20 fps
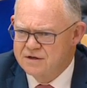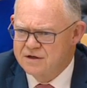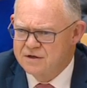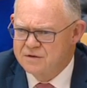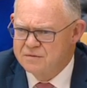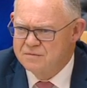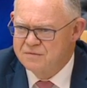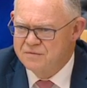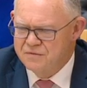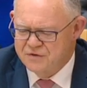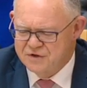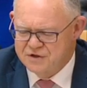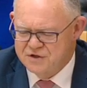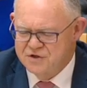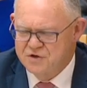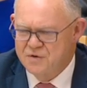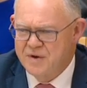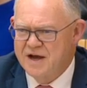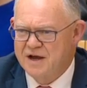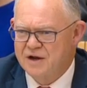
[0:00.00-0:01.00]
the
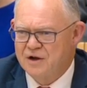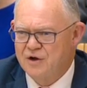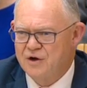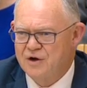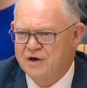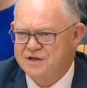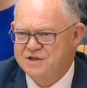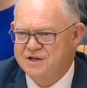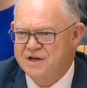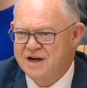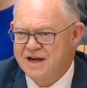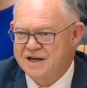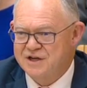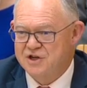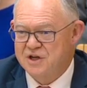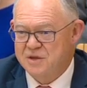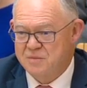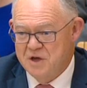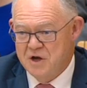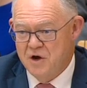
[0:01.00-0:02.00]
2 outliers, it'd
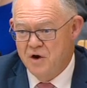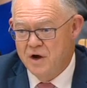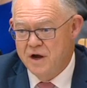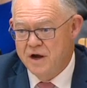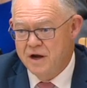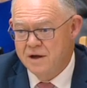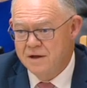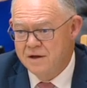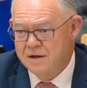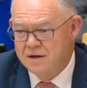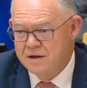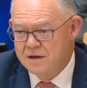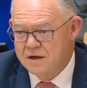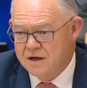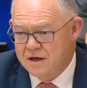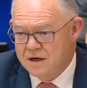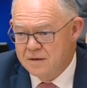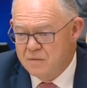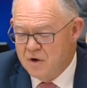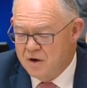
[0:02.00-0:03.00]
actually be higher.
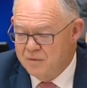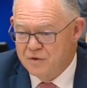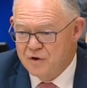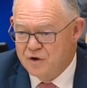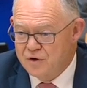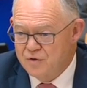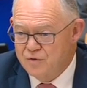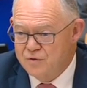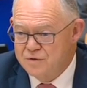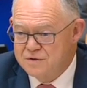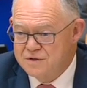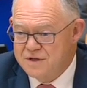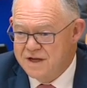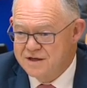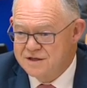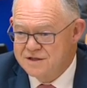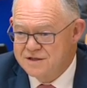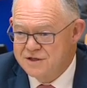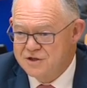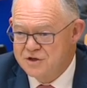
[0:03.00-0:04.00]
I'm not a good
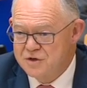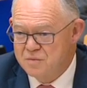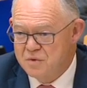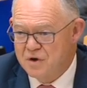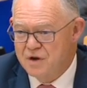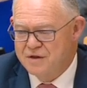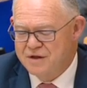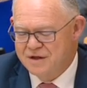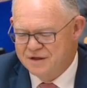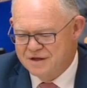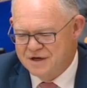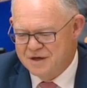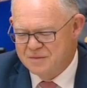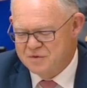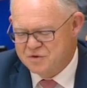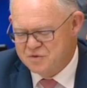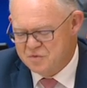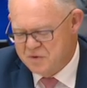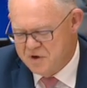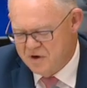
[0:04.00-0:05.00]
statistician, but I think the
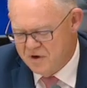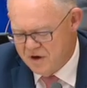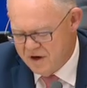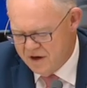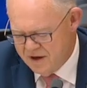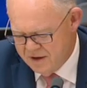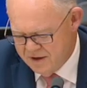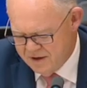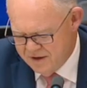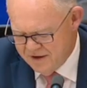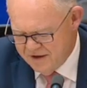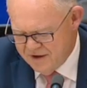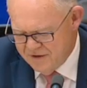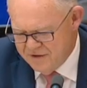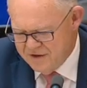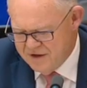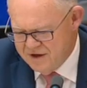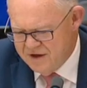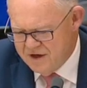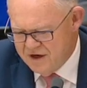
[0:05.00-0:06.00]
numbers would be higher.
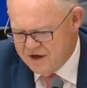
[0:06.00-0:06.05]
But